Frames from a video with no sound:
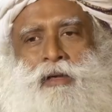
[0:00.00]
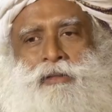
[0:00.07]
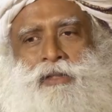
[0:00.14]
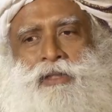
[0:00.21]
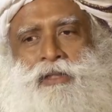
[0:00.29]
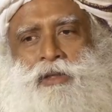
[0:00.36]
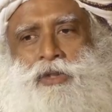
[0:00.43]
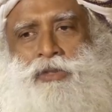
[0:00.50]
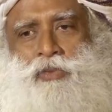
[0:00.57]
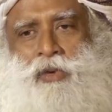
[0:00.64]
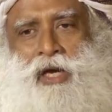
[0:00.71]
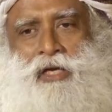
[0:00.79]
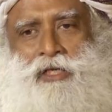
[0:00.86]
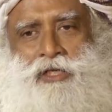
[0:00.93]
see this
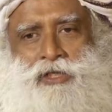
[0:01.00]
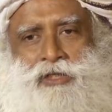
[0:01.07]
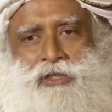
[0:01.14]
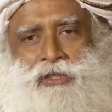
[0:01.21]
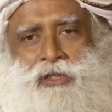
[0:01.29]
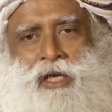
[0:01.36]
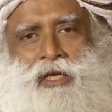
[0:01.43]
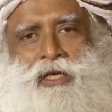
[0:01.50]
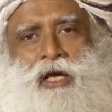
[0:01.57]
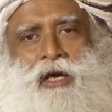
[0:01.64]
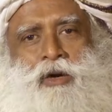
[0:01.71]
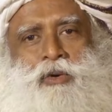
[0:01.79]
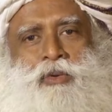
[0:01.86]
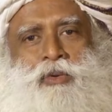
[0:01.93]
virus right
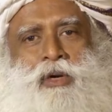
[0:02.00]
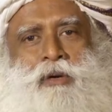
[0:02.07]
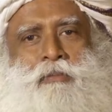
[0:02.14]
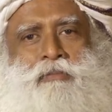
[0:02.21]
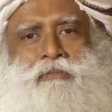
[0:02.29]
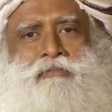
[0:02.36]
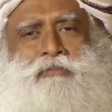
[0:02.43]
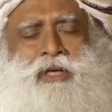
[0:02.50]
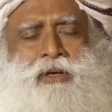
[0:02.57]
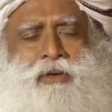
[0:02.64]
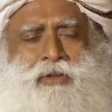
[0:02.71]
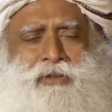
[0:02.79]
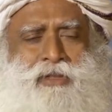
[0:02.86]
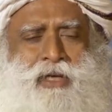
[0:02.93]
now, uh,
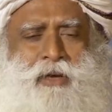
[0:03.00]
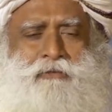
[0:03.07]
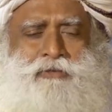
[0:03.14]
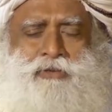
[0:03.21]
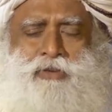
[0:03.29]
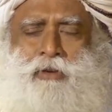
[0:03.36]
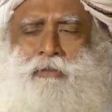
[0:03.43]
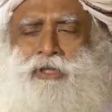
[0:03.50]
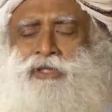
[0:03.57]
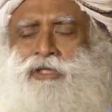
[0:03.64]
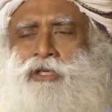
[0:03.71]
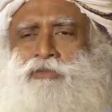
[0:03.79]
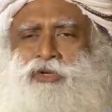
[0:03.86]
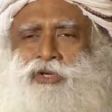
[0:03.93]
because I have so
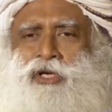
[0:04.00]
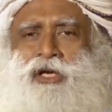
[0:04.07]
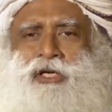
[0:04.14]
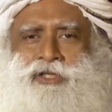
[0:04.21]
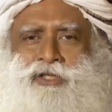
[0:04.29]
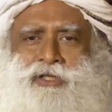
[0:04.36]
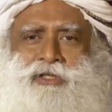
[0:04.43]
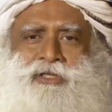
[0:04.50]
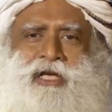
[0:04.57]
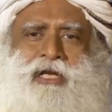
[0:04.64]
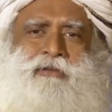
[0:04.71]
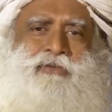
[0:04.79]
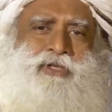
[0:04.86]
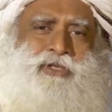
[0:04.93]
much communication,
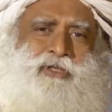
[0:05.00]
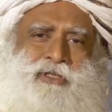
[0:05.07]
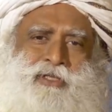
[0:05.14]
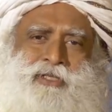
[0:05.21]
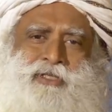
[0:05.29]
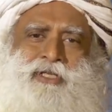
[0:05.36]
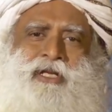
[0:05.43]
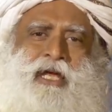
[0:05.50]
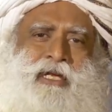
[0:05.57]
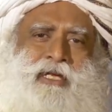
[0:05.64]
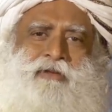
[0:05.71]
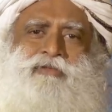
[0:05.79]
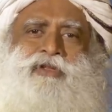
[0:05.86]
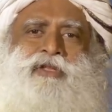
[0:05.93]
television,
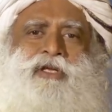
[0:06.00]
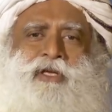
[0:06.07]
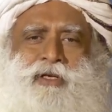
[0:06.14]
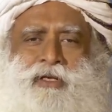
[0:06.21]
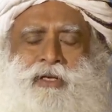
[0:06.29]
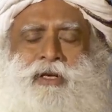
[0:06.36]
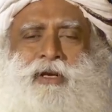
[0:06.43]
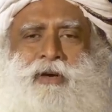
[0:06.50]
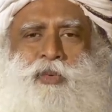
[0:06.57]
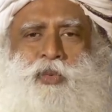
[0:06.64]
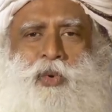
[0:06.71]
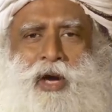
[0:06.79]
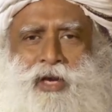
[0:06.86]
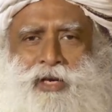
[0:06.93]
internet, everything,
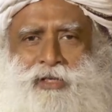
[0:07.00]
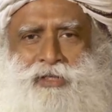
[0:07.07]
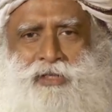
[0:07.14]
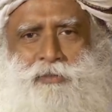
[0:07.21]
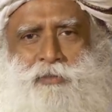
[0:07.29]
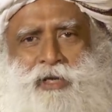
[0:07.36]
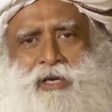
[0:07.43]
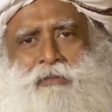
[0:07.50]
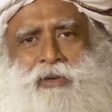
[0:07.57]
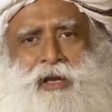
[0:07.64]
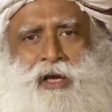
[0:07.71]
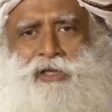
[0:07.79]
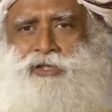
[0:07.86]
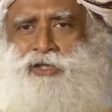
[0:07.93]
virus has become
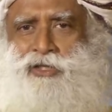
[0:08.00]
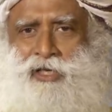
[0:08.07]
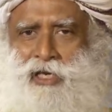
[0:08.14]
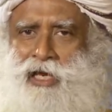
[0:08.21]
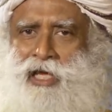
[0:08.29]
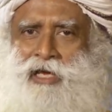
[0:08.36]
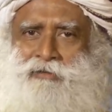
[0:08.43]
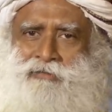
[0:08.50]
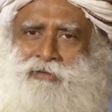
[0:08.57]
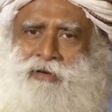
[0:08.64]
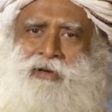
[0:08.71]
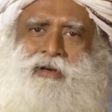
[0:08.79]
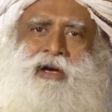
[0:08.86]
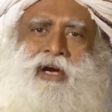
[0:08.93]
larger than life.
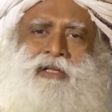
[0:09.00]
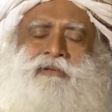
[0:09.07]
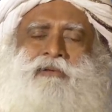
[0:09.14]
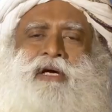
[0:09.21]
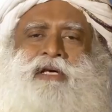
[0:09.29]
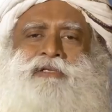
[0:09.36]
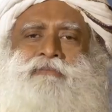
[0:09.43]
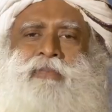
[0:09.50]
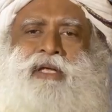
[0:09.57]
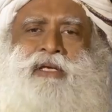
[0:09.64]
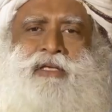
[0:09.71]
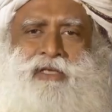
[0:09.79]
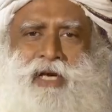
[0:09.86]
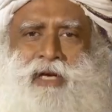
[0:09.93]
Otherwise,
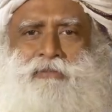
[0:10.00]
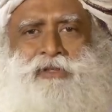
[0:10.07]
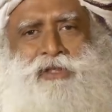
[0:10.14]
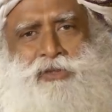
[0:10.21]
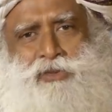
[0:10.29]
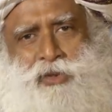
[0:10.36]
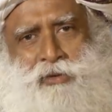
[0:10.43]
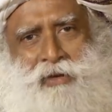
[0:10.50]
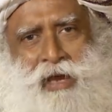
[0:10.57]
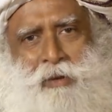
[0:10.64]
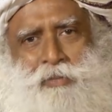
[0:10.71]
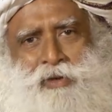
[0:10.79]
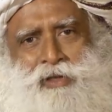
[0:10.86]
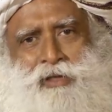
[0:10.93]
many times this could have
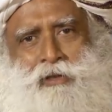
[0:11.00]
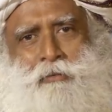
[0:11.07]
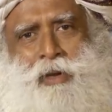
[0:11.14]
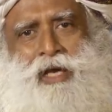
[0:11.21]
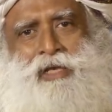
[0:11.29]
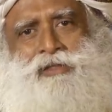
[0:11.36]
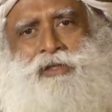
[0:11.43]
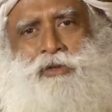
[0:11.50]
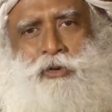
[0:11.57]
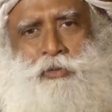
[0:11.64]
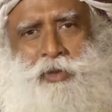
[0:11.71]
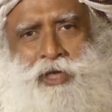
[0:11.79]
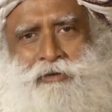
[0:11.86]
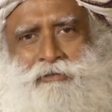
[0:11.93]
happened in the past and
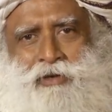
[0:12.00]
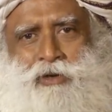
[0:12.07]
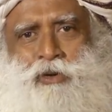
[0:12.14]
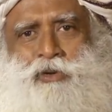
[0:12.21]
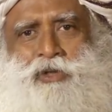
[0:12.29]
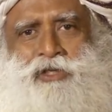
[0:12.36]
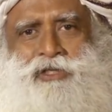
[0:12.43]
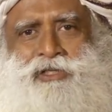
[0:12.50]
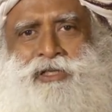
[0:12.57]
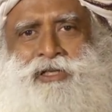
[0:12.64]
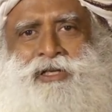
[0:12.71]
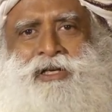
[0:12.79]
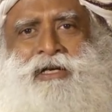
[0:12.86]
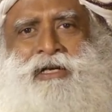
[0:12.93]
nobody even noticed.
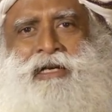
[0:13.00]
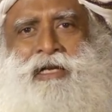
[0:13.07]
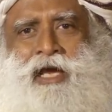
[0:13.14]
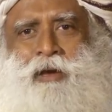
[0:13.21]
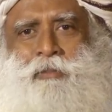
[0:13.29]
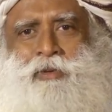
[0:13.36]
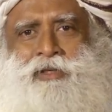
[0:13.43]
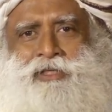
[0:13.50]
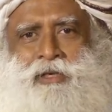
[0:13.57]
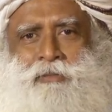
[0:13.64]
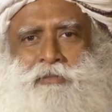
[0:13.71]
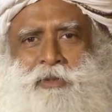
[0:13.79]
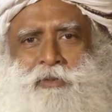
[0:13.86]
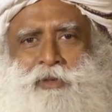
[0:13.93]
It happened,
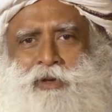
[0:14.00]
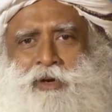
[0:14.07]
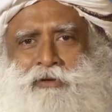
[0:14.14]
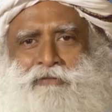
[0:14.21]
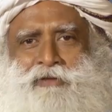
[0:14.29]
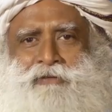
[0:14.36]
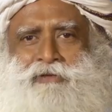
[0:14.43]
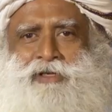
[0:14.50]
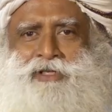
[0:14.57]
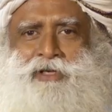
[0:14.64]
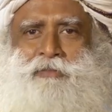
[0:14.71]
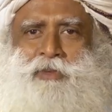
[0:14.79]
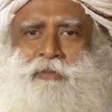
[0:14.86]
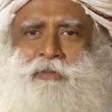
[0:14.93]
some people got fever,
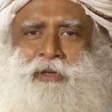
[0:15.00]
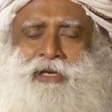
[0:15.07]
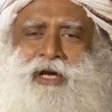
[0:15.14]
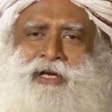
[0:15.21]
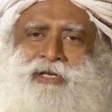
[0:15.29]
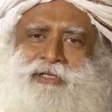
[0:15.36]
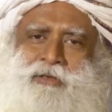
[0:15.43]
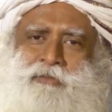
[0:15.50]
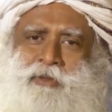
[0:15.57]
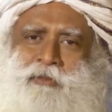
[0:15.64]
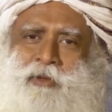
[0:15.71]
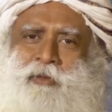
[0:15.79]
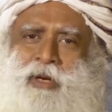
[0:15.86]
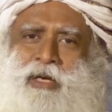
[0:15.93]
some people died, some
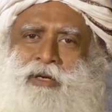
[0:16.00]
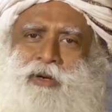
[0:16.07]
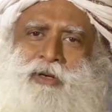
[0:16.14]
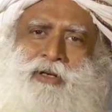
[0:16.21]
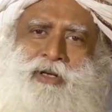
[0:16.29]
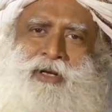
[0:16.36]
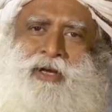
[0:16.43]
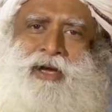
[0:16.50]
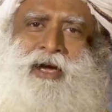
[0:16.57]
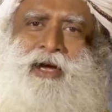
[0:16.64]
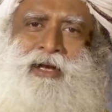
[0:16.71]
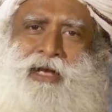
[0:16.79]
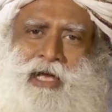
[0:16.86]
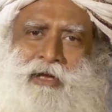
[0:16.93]
people went on,
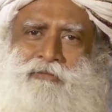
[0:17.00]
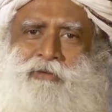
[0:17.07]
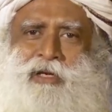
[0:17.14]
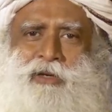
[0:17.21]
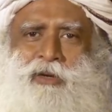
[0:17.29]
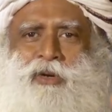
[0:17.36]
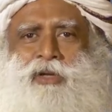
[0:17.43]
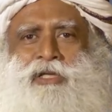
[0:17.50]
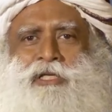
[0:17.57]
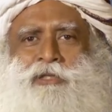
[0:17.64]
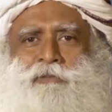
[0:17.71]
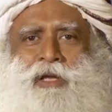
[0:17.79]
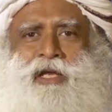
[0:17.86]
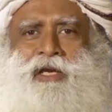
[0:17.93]
and life went on on
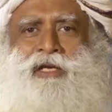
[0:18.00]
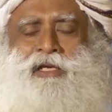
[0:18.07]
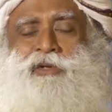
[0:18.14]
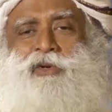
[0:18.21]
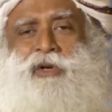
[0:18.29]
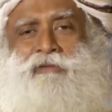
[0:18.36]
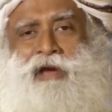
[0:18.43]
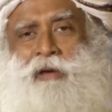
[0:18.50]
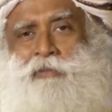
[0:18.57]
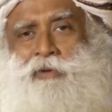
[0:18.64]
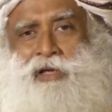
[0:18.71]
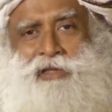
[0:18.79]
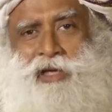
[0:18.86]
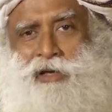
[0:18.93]
this planet, it could have
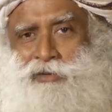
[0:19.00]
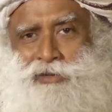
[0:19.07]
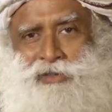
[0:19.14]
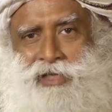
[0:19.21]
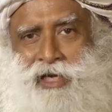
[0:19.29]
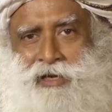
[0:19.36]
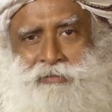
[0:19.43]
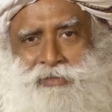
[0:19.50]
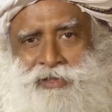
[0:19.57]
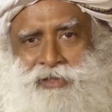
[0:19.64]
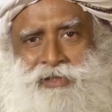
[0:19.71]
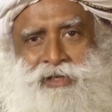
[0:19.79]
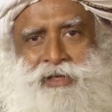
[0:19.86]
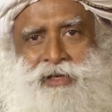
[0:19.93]
happened a thousand times.